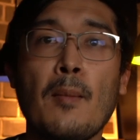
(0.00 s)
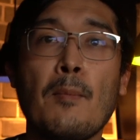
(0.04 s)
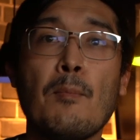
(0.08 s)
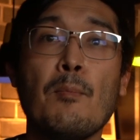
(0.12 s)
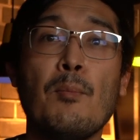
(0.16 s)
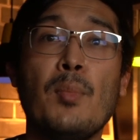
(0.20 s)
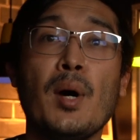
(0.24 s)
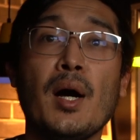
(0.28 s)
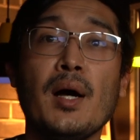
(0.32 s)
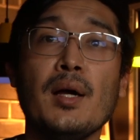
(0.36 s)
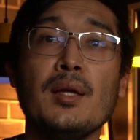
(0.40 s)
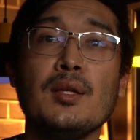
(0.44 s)

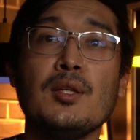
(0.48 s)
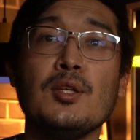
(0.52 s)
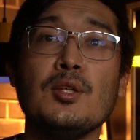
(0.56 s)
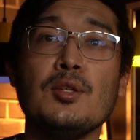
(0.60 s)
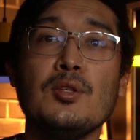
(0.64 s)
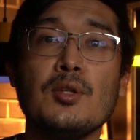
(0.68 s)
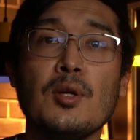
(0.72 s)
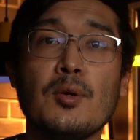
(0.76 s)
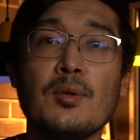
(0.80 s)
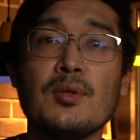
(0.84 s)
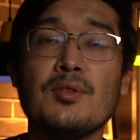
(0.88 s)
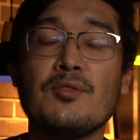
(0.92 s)
But
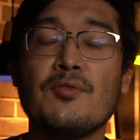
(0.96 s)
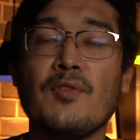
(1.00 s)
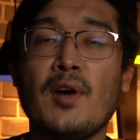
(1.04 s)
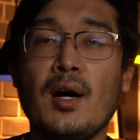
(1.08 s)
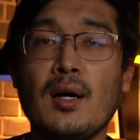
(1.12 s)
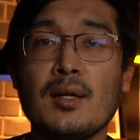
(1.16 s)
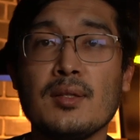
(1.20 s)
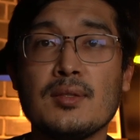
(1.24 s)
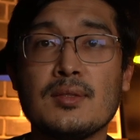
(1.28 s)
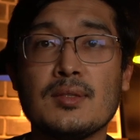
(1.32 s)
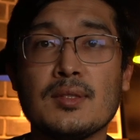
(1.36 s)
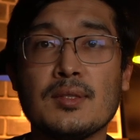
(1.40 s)
you know it's
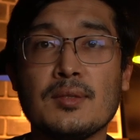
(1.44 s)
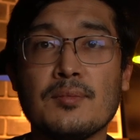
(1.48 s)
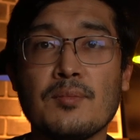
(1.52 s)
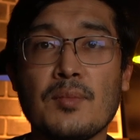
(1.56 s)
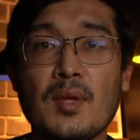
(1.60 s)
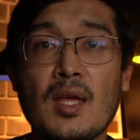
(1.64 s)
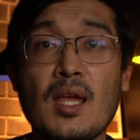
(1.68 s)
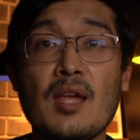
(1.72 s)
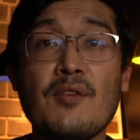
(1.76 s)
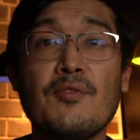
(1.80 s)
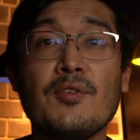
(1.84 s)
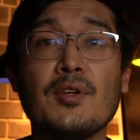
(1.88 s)

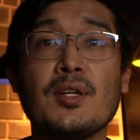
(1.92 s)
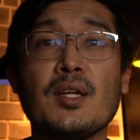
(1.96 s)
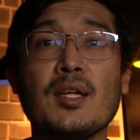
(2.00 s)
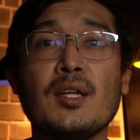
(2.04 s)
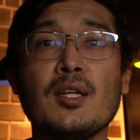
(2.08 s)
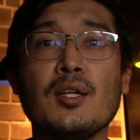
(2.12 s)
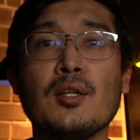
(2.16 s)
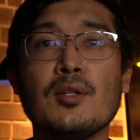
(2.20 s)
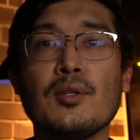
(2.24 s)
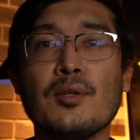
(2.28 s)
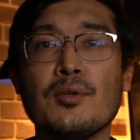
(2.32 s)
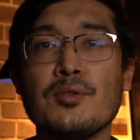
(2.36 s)
volatile. If you're
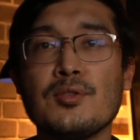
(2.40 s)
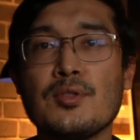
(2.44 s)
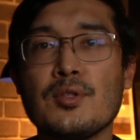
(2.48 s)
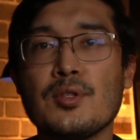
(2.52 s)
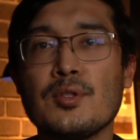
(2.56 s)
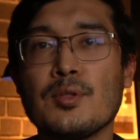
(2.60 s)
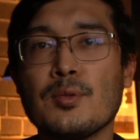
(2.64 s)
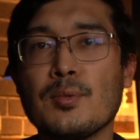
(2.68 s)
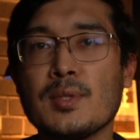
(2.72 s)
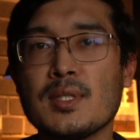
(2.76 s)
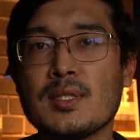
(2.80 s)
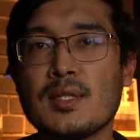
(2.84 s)
getting
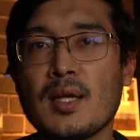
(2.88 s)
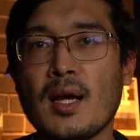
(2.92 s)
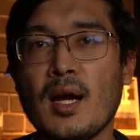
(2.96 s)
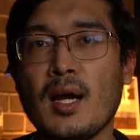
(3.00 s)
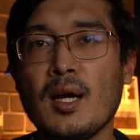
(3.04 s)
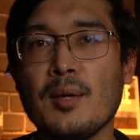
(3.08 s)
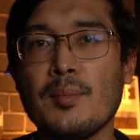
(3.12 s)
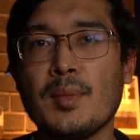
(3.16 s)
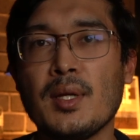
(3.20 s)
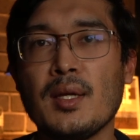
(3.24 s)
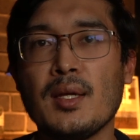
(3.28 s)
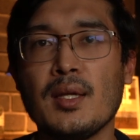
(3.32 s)
closer to
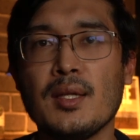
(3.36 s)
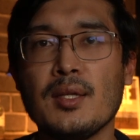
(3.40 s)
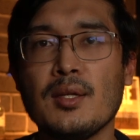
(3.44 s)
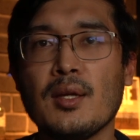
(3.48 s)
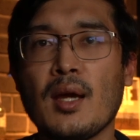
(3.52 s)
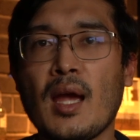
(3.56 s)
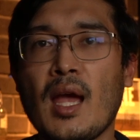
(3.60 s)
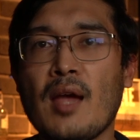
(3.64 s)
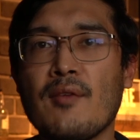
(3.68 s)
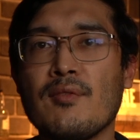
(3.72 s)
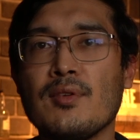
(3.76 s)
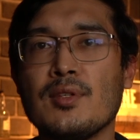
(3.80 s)
retirement and
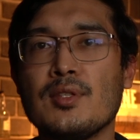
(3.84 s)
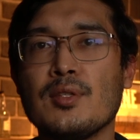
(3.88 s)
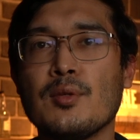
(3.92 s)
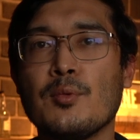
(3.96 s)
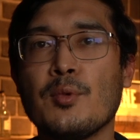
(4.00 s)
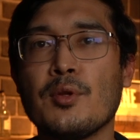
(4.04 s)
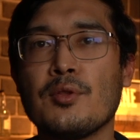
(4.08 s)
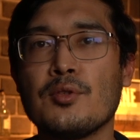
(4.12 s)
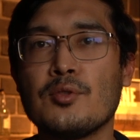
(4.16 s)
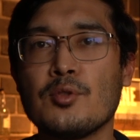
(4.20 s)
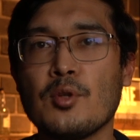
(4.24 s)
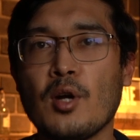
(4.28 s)
you're having
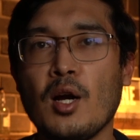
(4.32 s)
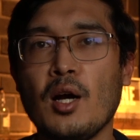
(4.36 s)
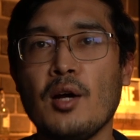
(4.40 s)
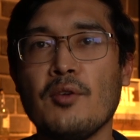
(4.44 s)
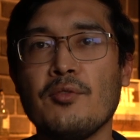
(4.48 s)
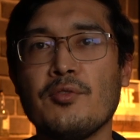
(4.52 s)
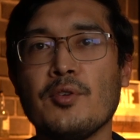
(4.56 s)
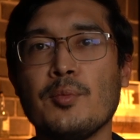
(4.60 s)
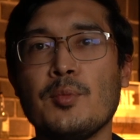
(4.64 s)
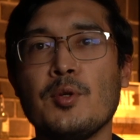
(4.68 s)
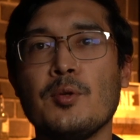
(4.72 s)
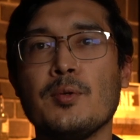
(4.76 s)
to
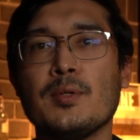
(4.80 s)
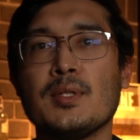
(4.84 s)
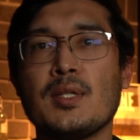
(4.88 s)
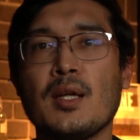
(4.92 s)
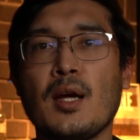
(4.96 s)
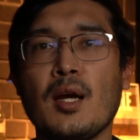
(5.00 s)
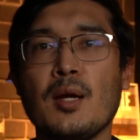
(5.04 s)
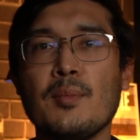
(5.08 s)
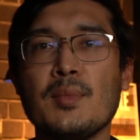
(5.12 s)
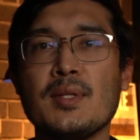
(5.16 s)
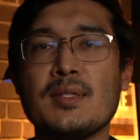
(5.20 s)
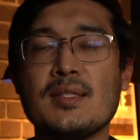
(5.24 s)
withdraw from your
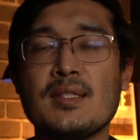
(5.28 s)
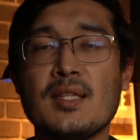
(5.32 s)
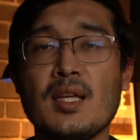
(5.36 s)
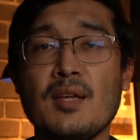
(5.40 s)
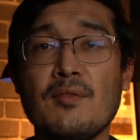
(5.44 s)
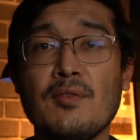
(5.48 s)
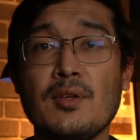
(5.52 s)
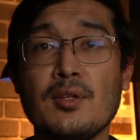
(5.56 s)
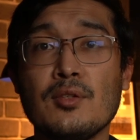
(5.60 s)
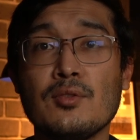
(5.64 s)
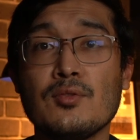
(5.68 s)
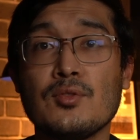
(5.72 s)
retirement
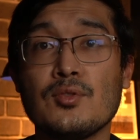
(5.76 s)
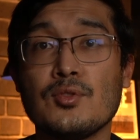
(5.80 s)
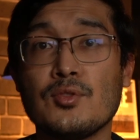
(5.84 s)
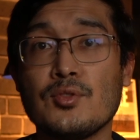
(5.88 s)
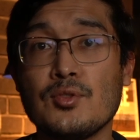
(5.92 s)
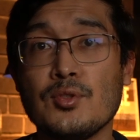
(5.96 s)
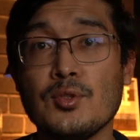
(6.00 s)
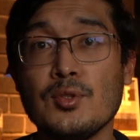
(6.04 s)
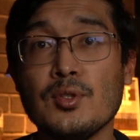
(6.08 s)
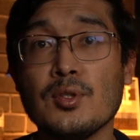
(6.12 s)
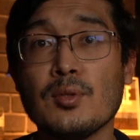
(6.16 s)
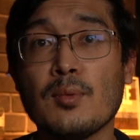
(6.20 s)
savings
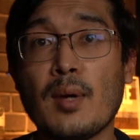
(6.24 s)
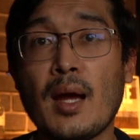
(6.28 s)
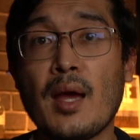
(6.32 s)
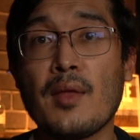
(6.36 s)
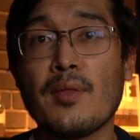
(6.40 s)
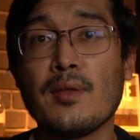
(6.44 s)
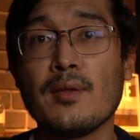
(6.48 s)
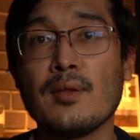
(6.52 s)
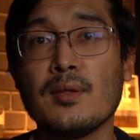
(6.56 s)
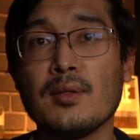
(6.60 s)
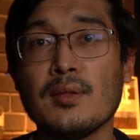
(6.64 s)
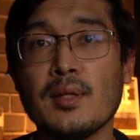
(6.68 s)
sooner
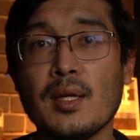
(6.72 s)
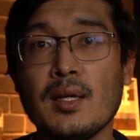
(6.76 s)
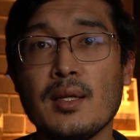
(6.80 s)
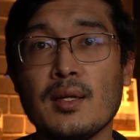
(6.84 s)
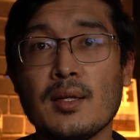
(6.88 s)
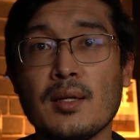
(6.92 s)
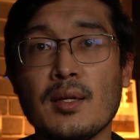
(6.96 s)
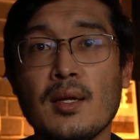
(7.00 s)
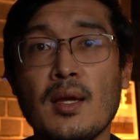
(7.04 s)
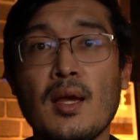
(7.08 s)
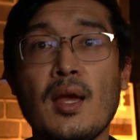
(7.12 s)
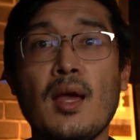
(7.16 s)
rather than
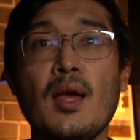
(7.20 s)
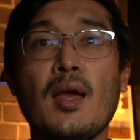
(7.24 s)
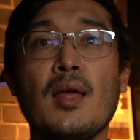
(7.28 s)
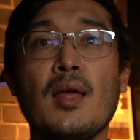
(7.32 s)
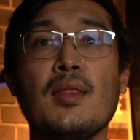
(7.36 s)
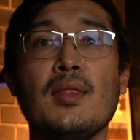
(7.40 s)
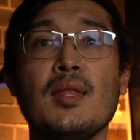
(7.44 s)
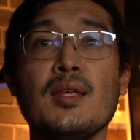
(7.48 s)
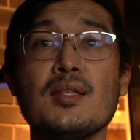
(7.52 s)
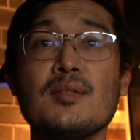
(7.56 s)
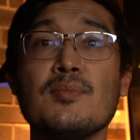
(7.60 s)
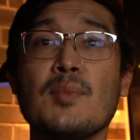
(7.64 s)
later,
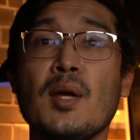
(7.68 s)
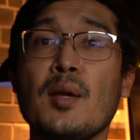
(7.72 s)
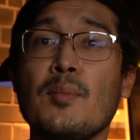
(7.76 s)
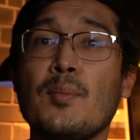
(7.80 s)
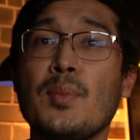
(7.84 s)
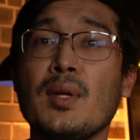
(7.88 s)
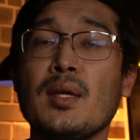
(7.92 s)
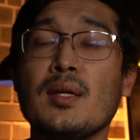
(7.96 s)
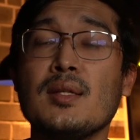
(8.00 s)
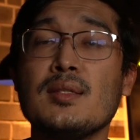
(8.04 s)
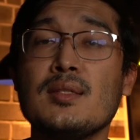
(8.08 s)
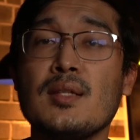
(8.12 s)
this
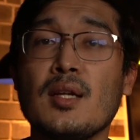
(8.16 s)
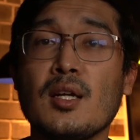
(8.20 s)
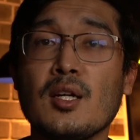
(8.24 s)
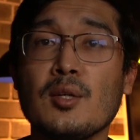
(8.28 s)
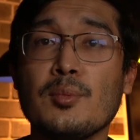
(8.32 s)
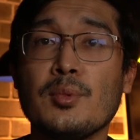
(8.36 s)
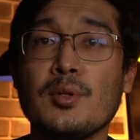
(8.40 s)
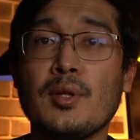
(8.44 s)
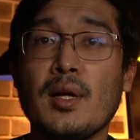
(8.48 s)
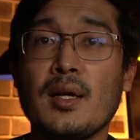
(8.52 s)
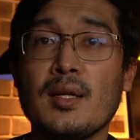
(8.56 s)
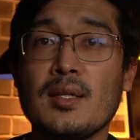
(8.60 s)
might be a
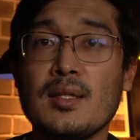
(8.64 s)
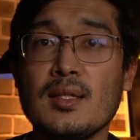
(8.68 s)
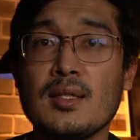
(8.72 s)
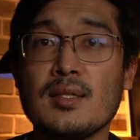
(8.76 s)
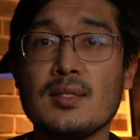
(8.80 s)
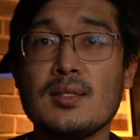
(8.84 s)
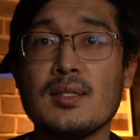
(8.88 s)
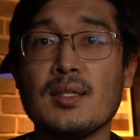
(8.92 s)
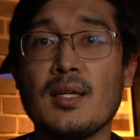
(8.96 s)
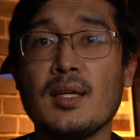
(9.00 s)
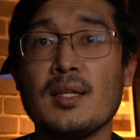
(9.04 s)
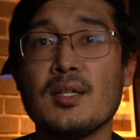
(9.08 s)
terrible
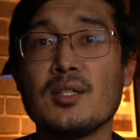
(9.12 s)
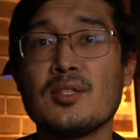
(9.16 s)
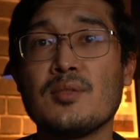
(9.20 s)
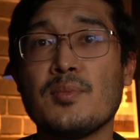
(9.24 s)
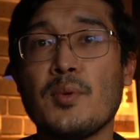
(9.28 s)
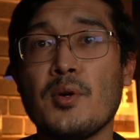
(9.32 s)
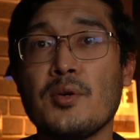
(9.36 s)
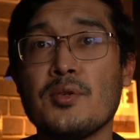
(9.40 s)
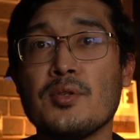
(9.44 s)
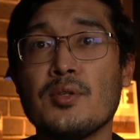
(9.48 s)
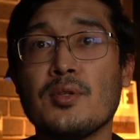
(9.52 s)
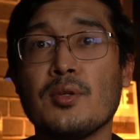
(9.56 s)
idea to get
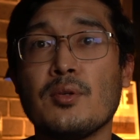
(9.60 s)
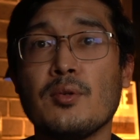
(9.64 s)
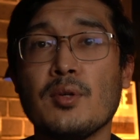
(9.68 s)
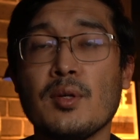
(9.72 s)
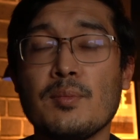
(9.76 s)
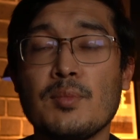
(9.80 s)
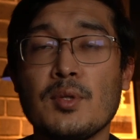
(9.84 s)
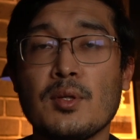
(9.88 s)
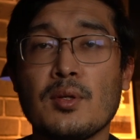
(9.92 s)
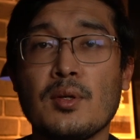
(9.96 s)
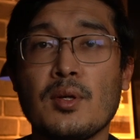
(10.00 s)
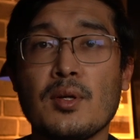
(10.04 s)
exposure to
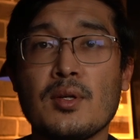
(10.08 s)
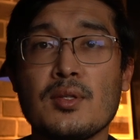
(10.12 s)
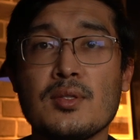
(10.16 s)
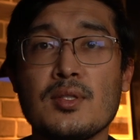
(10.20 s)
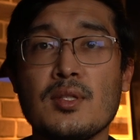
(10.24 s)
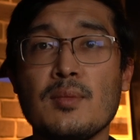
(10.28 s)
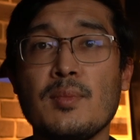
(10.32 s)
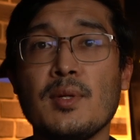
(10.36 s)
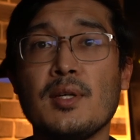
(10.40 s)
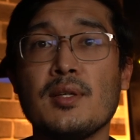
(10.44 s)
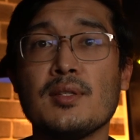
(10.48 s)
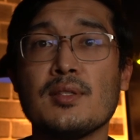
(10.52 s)

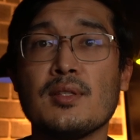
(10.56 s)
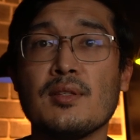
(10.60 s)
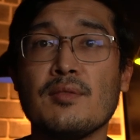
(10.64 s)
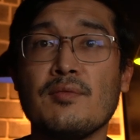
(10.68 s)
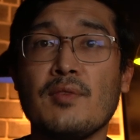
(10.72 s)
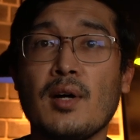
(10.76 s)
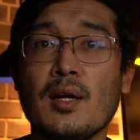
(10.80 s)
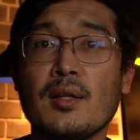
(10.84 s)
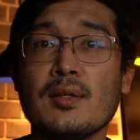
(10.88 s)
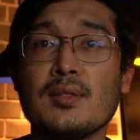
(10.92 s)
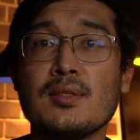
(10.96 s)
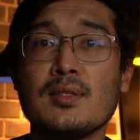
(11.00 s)
cryptocurrency because of the
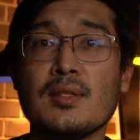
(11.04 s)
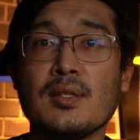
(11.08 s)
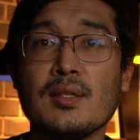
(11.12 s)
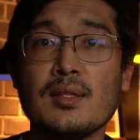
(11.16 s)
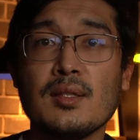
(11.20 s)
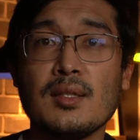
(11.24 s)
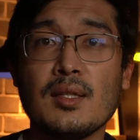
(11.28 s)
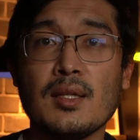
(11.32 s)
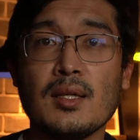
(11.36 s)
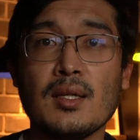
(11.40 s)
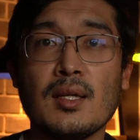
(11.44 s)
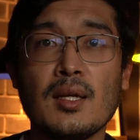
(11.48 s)

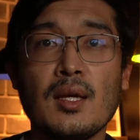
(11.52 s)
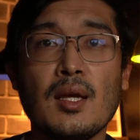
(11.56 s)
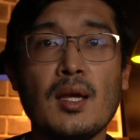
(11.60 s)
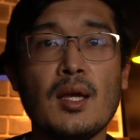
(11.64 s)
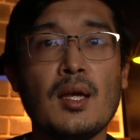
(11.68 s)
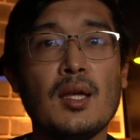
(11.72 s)
volatility.